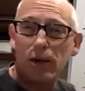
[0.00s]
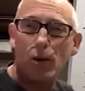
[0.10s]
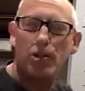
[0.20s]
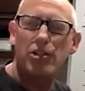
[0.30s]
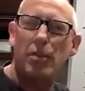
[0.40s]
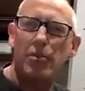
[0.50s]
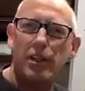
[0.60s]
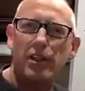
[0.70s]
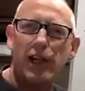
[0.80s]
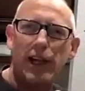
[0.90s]
or
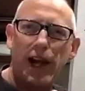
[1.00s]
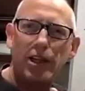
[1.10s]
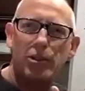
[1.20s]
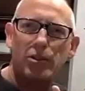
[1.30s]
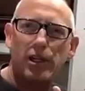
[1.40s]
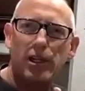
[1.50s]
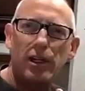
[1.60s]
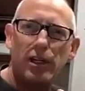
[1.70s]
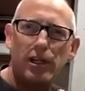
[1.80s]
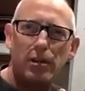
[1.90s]
something they
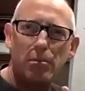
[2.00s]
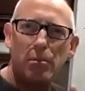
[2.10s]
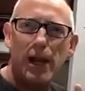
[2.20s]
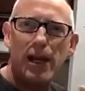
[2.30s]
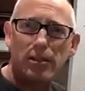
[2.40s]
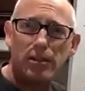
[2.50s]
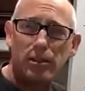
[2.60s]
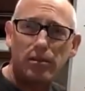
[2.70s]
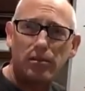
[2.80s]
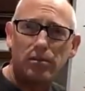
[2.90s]
actually
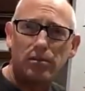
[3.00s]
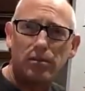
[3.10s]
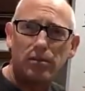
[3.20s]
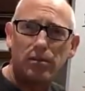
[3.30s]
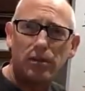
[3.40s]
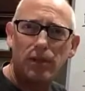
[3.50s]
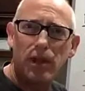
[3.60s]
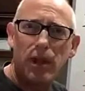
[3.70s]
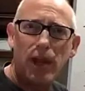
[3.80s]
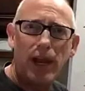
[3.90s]
meant.
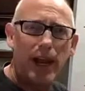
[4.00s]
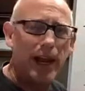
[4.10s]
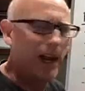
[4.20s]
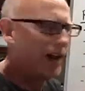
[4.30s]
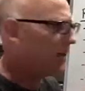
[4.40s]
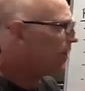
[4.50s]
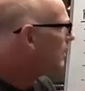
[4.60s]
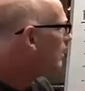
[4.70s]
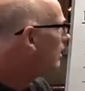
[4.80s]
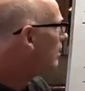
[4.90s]
And
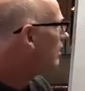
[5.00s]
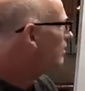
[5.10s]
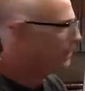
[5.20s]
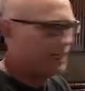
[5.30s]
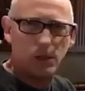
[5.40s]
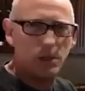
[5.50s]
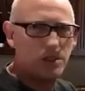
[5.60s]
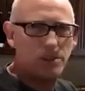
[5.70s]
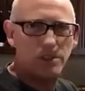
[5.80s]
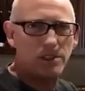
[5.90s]
that's
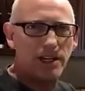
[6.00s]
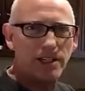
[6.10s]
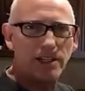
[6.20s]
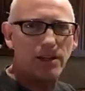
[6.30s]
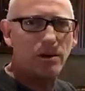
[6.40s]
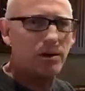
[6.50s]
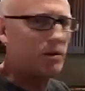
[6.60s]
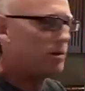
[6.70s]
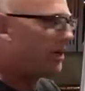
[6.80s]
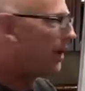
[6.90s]
always a mistake. You don't
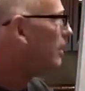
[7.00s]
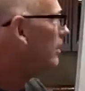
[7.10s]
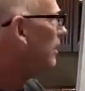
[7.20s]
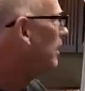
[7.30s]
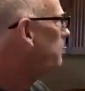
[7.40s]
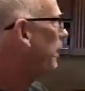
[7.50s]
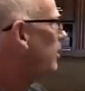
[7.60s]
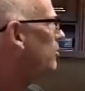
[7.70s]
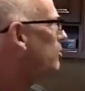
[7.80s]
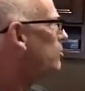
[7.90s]
want to do that. It's
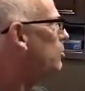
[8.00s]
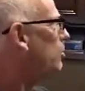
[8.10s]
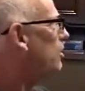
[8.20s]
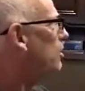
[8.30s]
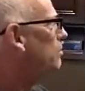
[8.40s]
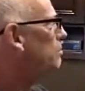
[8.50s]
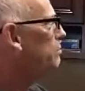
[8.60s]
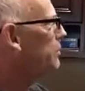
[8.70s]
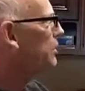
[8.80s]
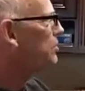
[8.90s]
better to
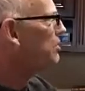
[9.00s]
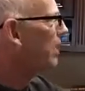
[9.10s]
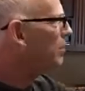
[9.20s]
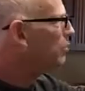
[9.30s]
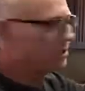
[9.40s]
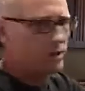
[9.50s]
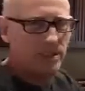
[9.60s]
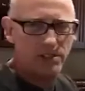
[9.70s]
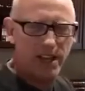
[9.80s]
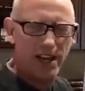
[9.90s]
misstate what
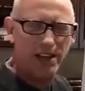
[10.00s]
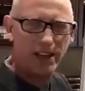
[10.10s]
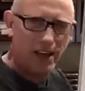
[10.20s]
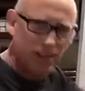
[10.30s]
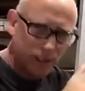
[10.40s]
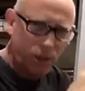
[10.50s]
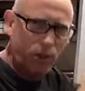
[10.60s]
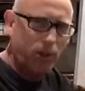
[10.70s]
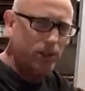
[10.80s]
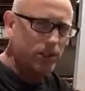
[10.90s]
they said and then
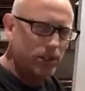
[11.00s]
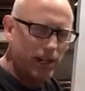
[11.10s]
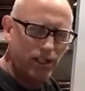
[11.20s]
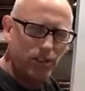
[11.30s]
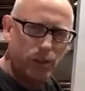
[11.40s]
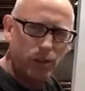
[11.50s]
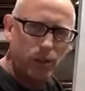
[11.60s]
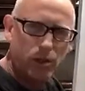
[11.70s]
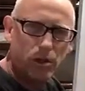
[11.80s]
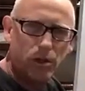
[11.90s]
criticize
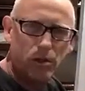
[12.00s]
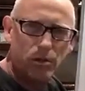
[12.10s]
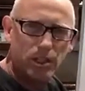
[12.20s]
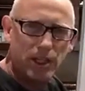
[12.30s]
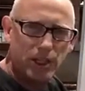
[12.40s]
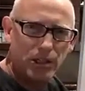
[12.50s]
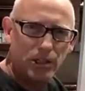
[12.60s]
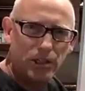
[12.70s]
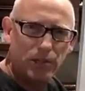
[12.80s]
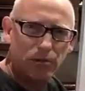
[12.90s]
your
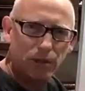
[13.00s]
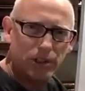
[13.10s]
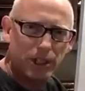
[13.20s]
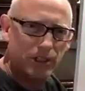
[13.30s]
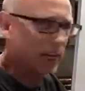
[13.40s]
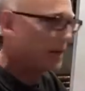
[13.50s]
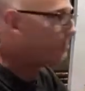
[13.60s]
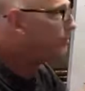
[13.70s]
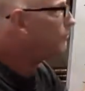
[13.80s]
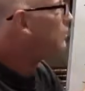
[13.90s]
hallucination of what they said.